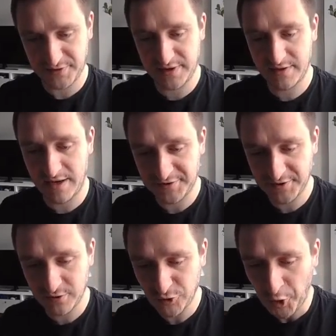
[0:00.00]

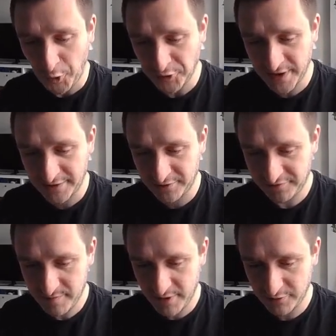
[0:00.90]
article on Cointelegraph
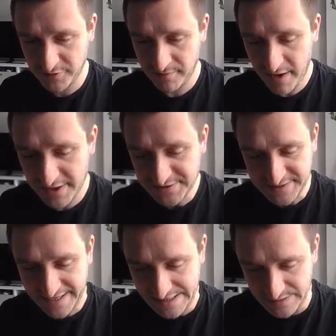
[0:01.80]
about the match
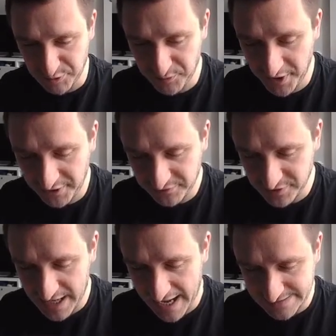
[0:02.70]
and getting prepared for
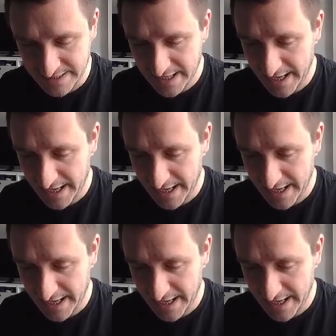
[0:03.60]
that.